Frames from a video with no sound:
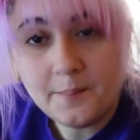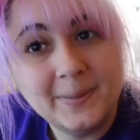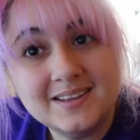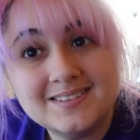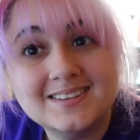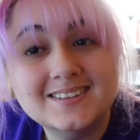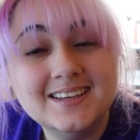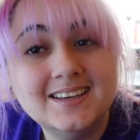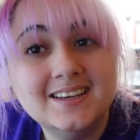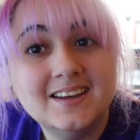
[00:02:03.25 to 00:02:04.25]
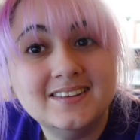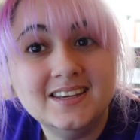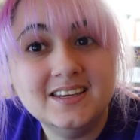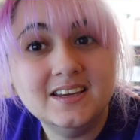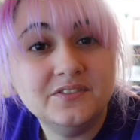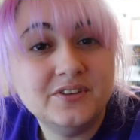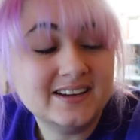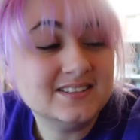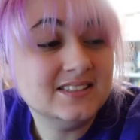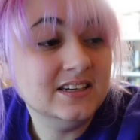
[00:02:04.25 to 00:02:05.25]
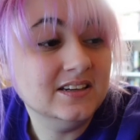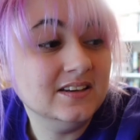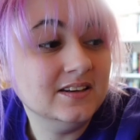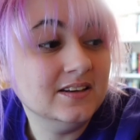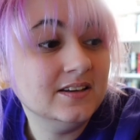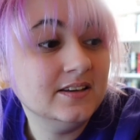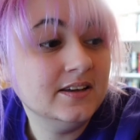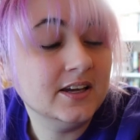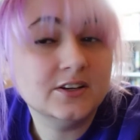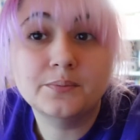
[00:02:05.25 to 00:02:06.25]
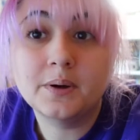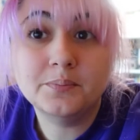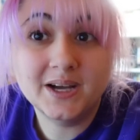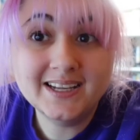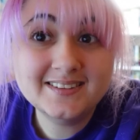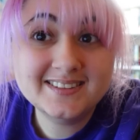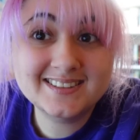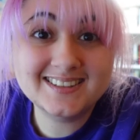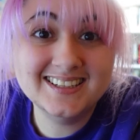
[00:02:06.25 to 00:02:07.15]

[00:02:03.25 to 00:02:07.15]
basically the vaccine kicked my butt.